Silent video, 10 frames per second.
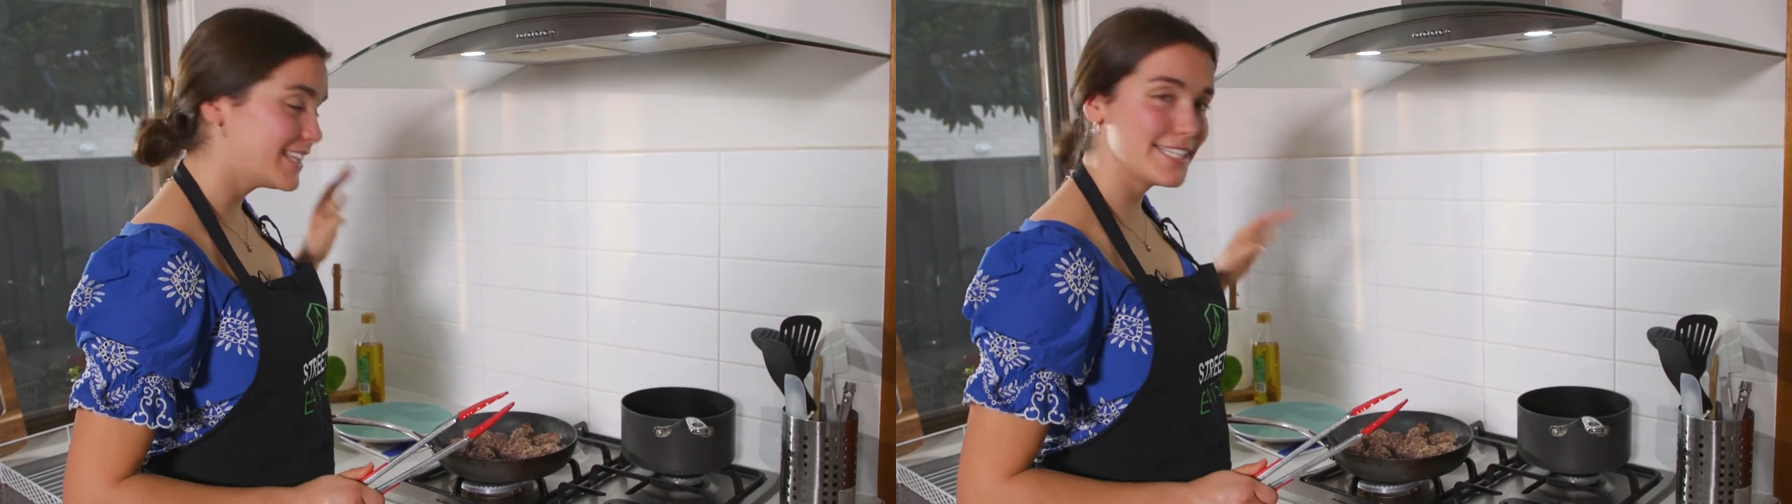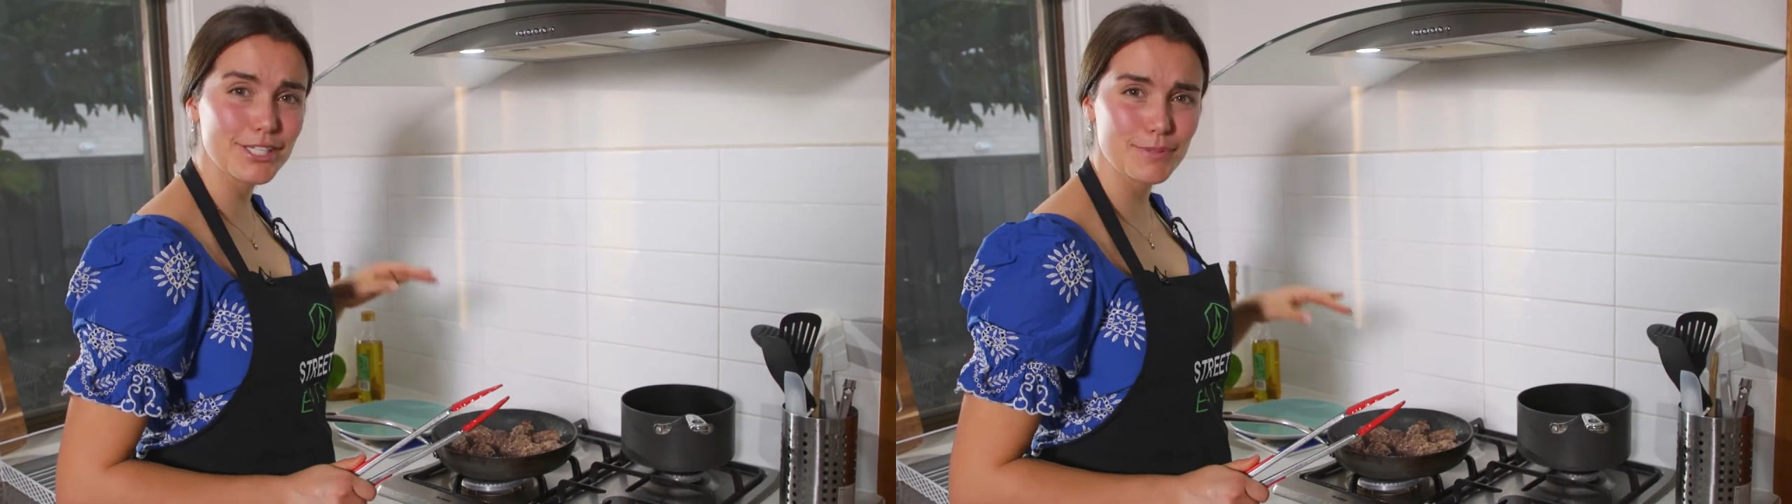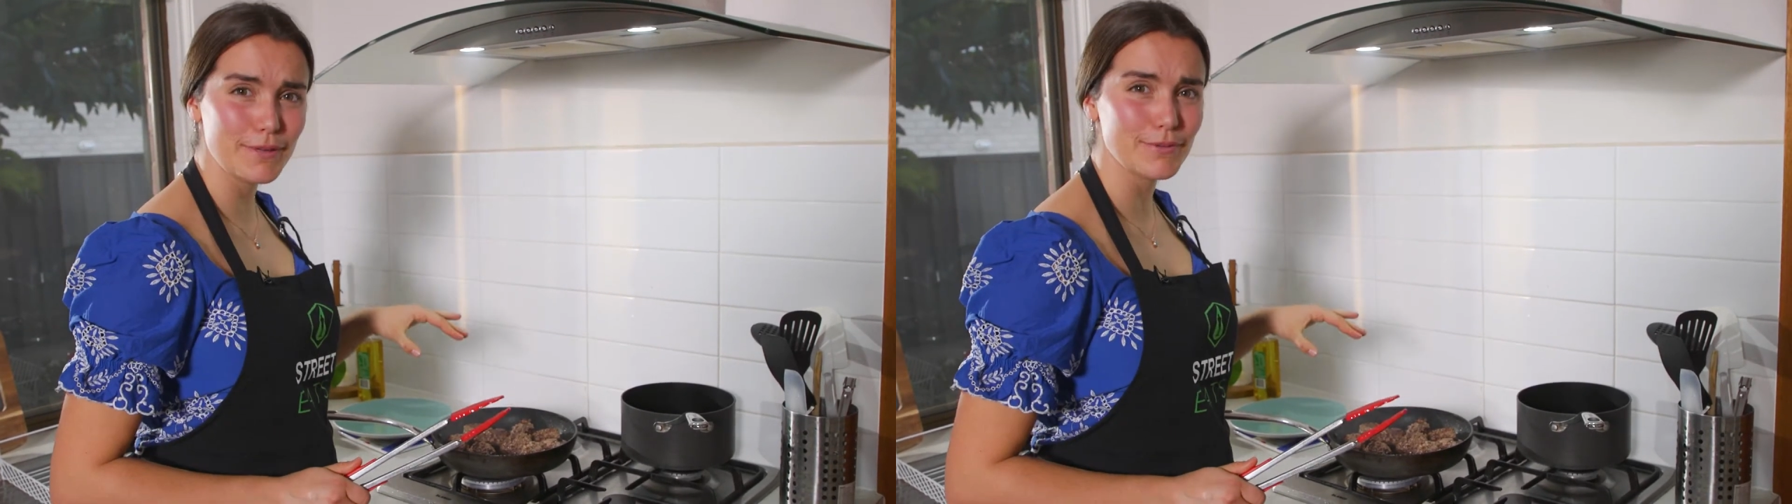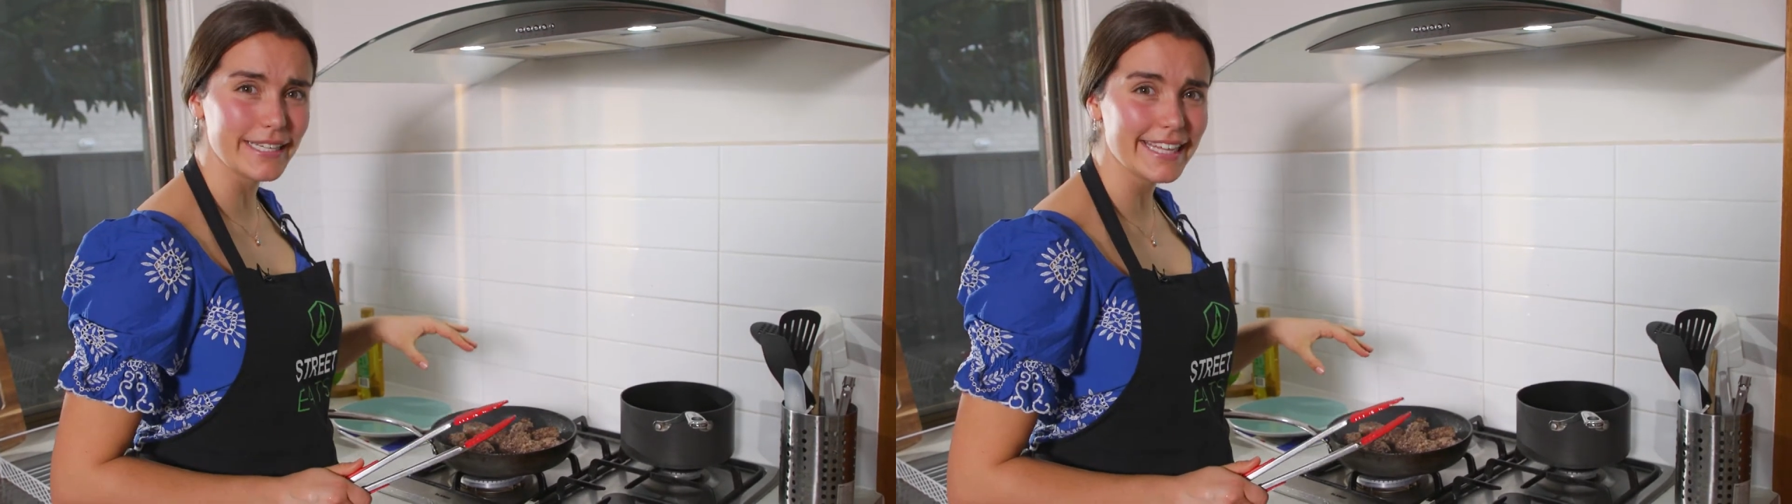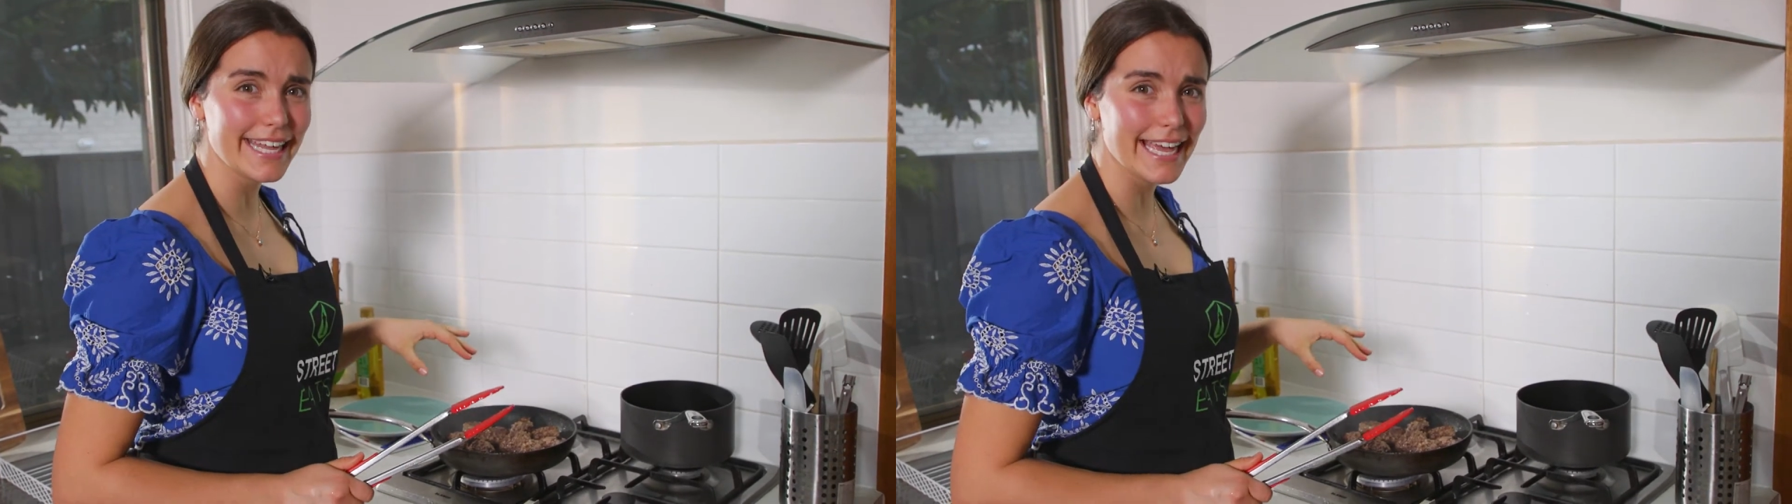Just be
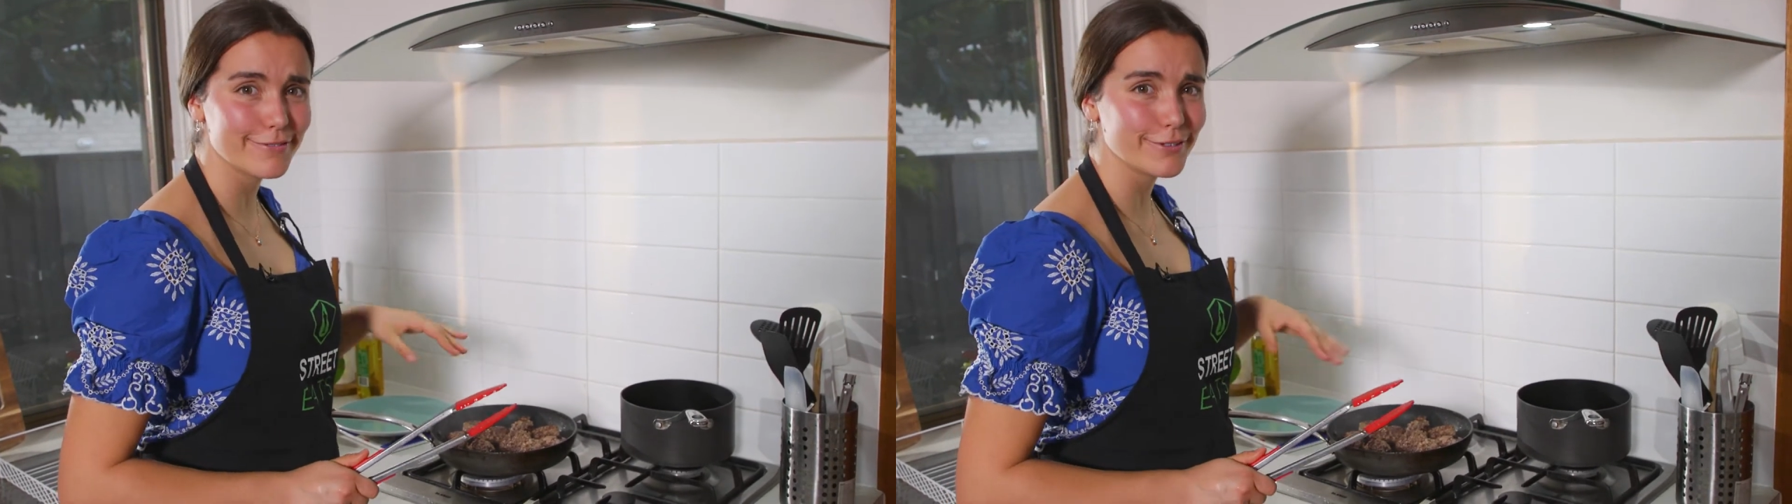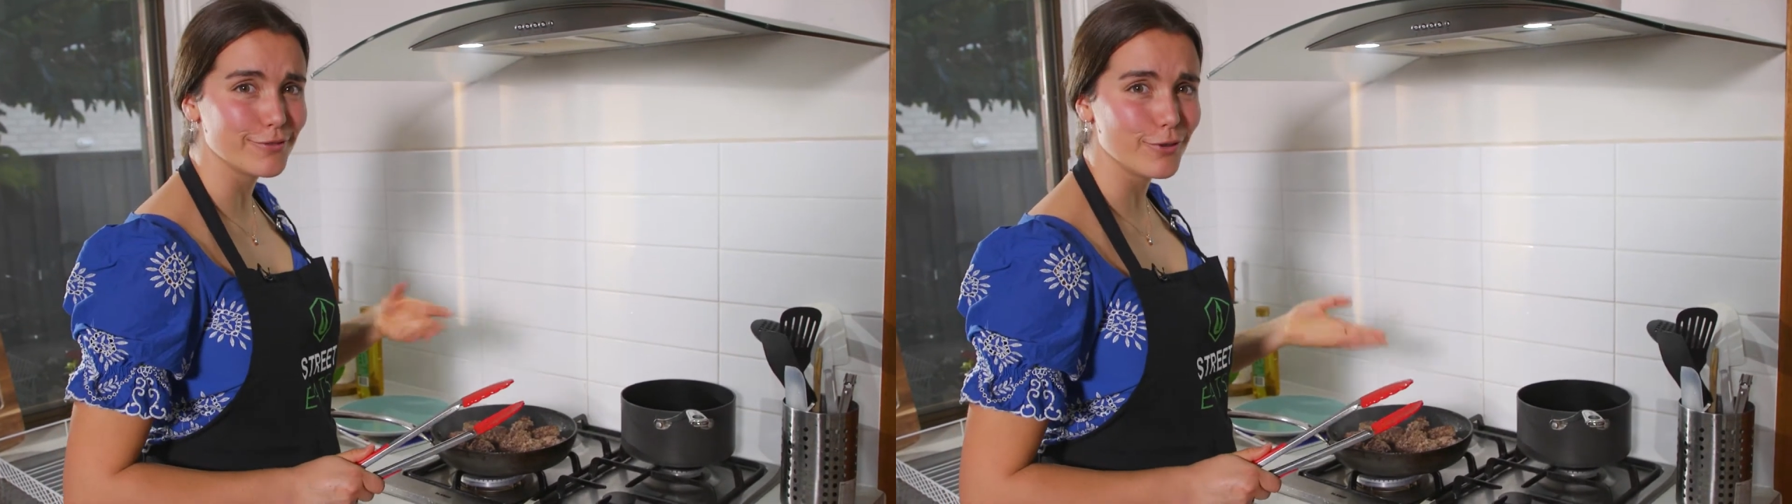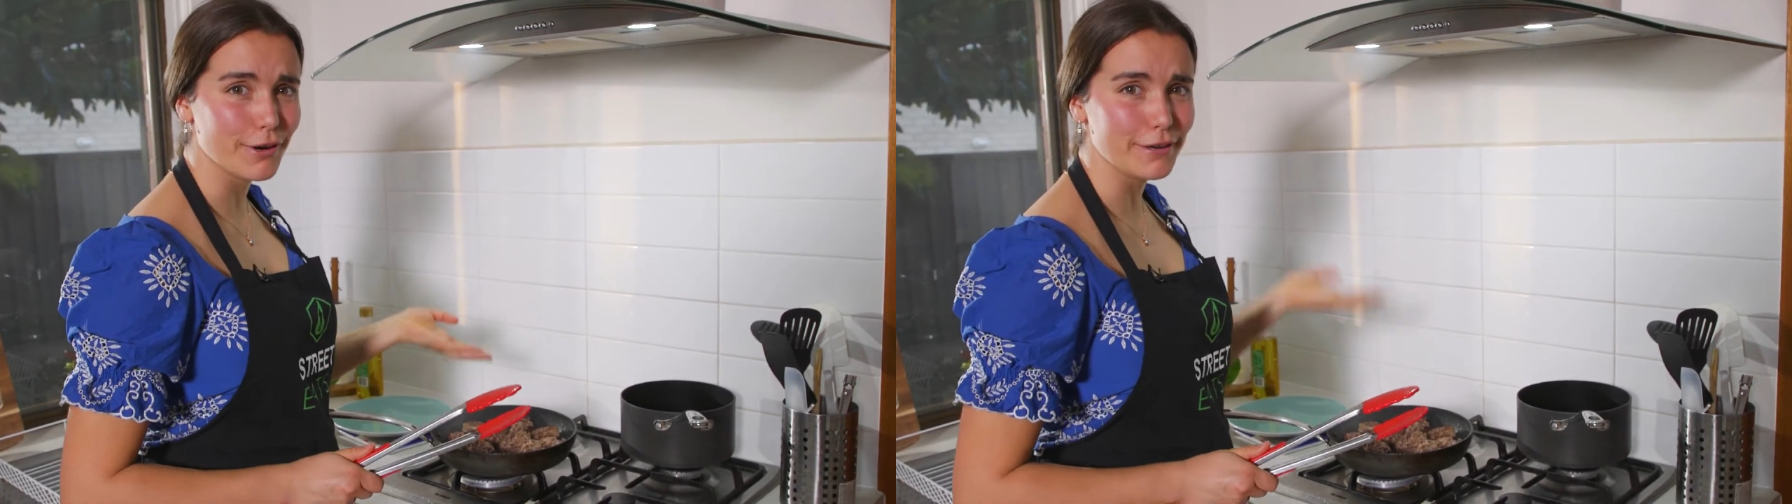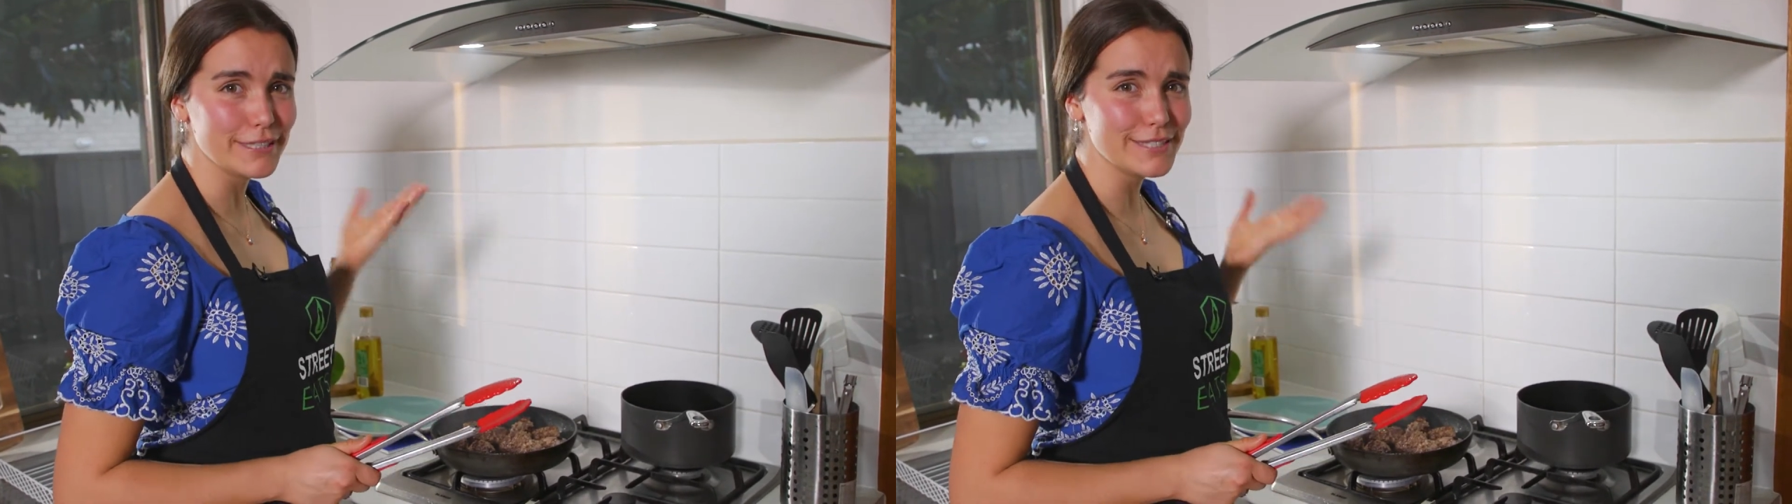really careful of oil.